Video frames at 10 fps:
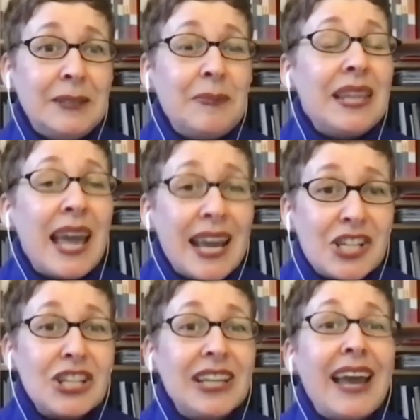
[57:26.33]
And
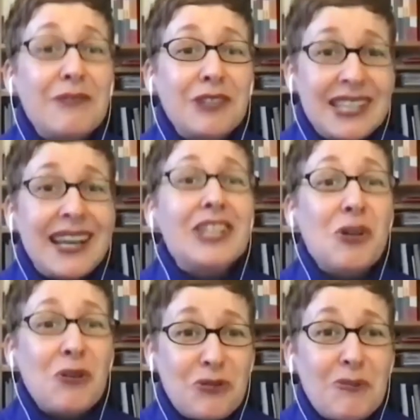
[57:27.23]
actually everything I
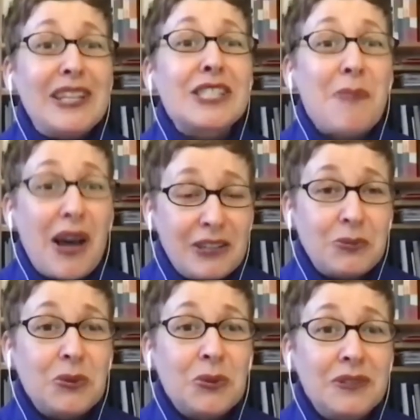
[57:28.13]
know from my
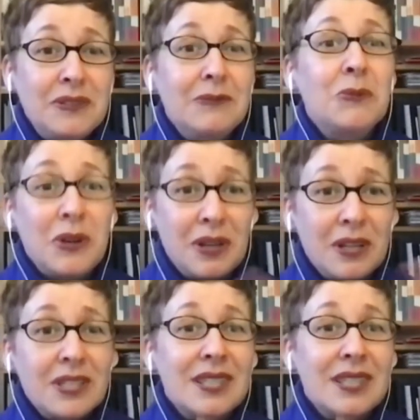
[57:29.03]
smartphone
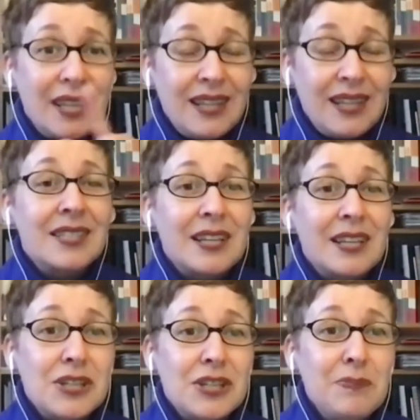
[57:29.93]
was in
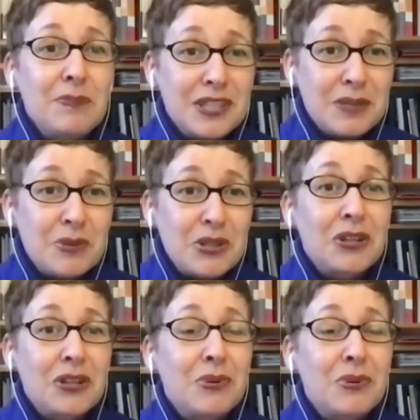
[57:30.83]
such a
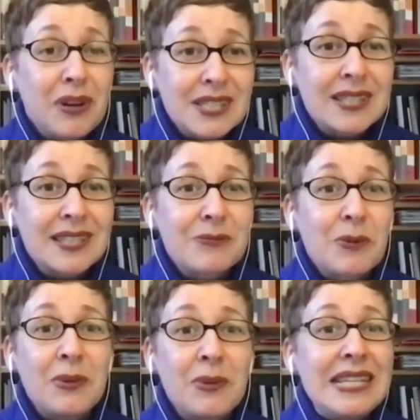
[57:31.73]
participatory process
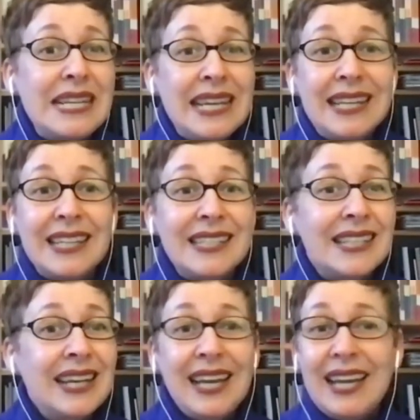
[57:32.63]
where we needed
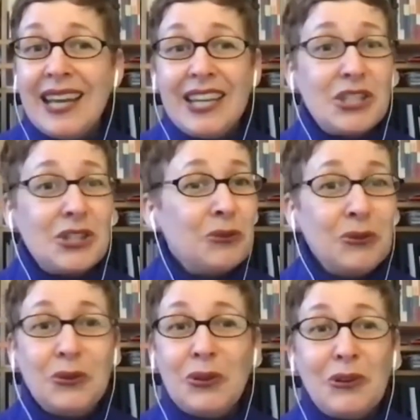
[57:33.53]

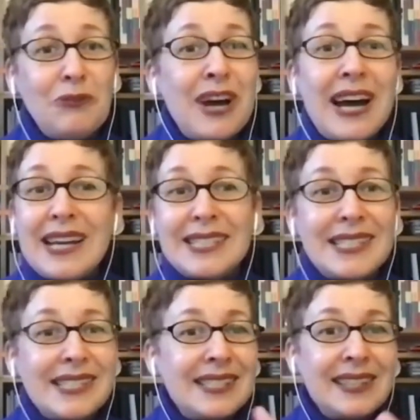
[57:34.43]
to
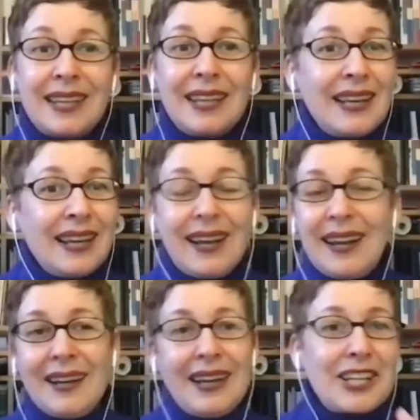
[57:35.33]
fast
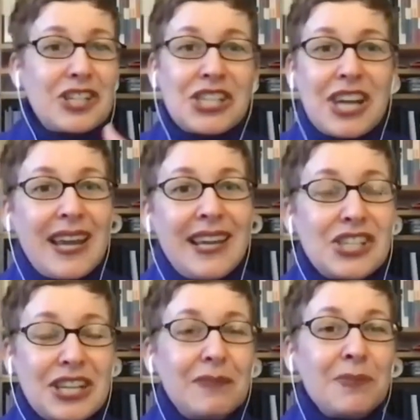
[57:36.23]
exchange
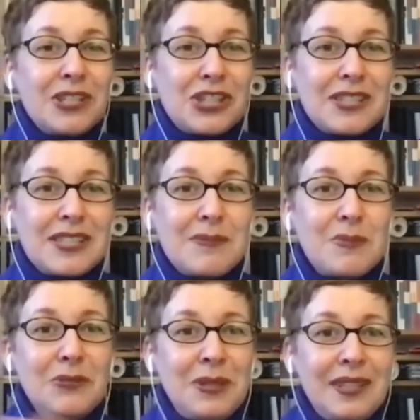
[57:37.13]
images
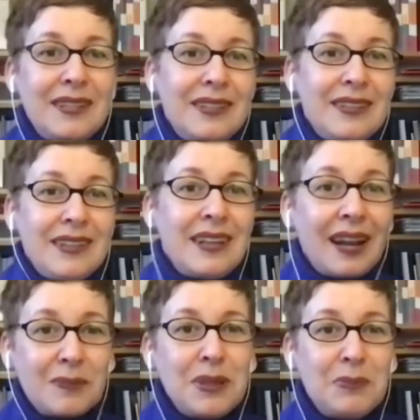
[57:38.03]
between the young
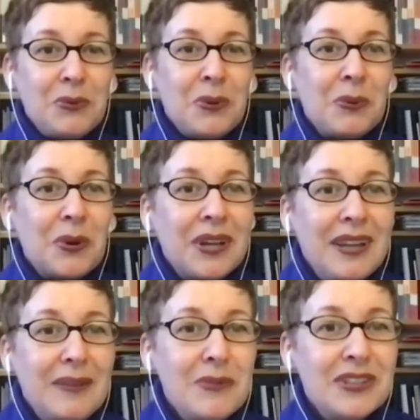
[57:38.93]
people we were
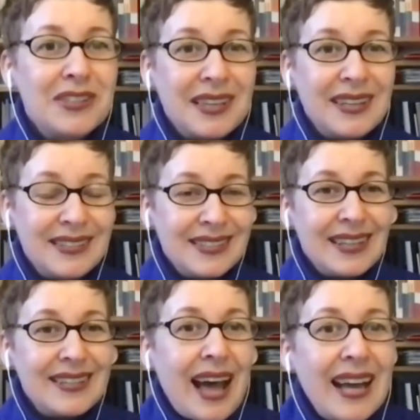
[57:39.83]
working with
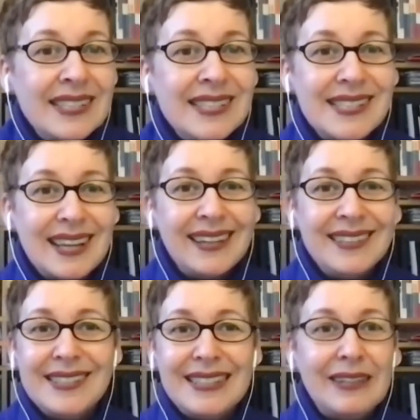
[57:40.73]
and us,
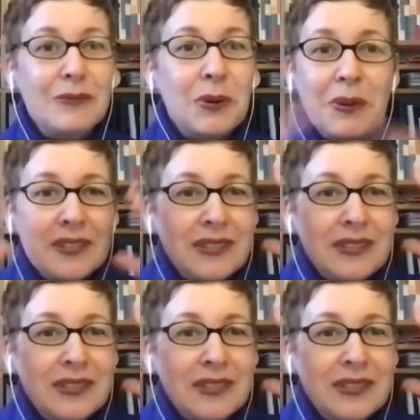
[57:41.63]
and we were